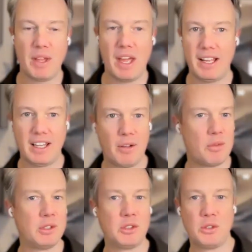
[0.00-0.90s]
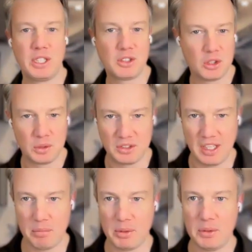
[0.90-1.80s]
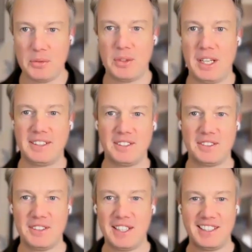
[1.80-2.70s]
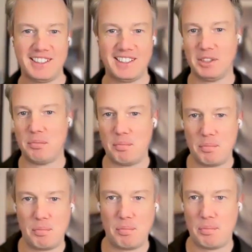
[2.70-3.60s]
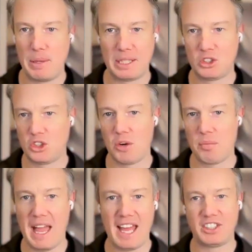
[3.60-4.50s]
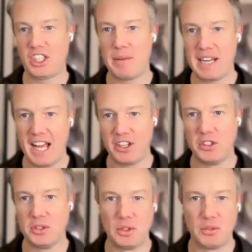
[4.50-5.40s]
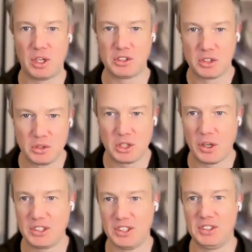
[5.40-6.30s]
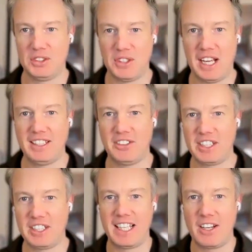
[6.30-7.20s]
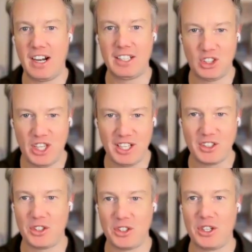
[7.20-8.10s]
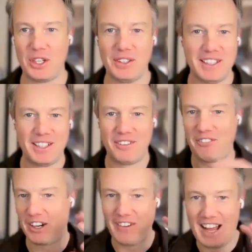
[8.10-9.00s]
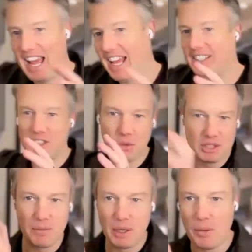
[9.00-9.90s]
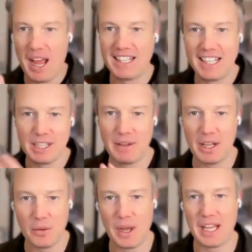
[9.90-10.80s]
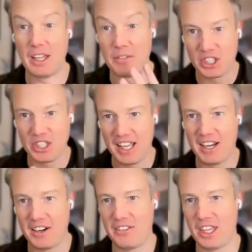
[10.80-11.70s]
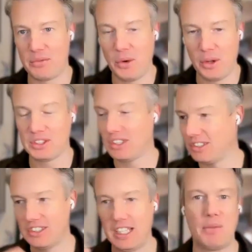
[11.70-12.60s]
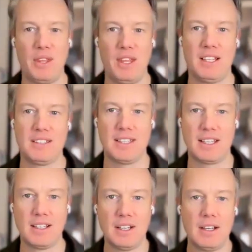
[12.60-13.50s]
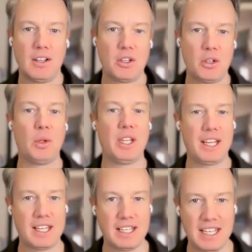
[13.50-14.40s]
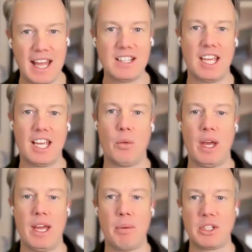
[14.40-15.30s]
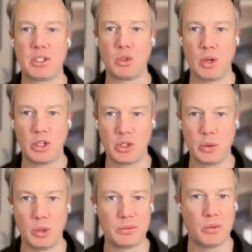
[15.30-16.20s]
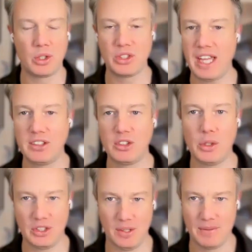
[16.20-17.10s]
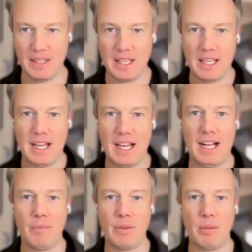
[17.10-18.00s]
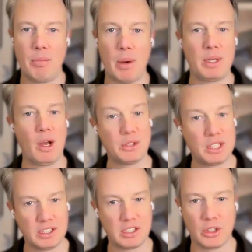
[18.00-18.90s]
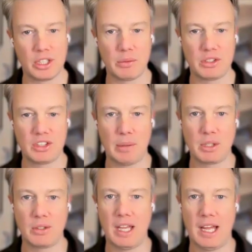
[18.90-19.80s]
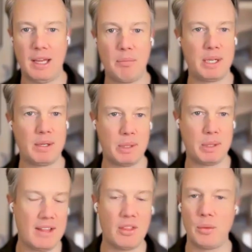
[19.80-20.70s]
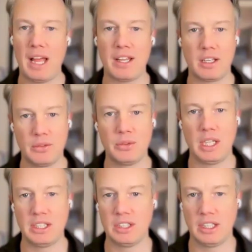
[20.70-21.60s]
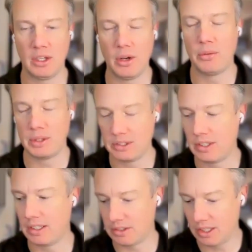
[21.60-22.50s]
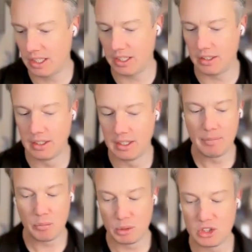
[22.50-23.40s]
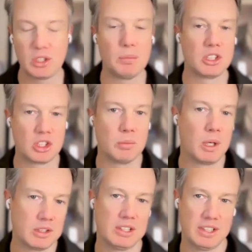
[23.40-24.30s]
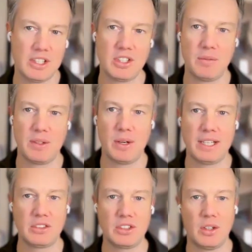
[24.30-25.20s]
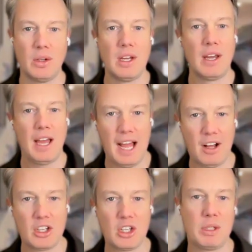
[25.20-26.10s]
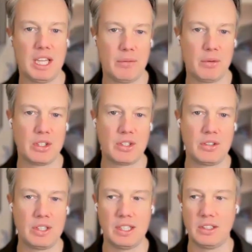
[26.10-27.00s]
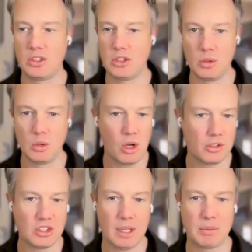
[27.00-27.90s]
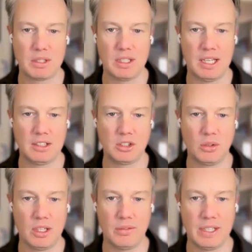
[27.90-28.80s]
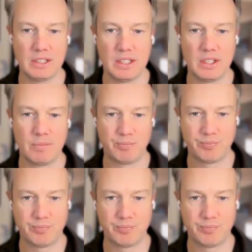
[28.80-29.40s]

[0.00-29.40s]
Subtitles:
I love the jujitsu example, right? This big strong man is coming at you. You've got two choices, right? You're either going to get your ass kicked, or you're going to figure out how to twist them in a way to get them out of the way, leveraging their force. It's the same thing. It's like, cool, it can take away a bunch of drudgery work for us. That is awesome. But we obviously need to look at it with a skeptical eye. But again, the reality of it is that it's here, which is similar to democratization, right? And so, how can we leverage these new concepts to our advantage?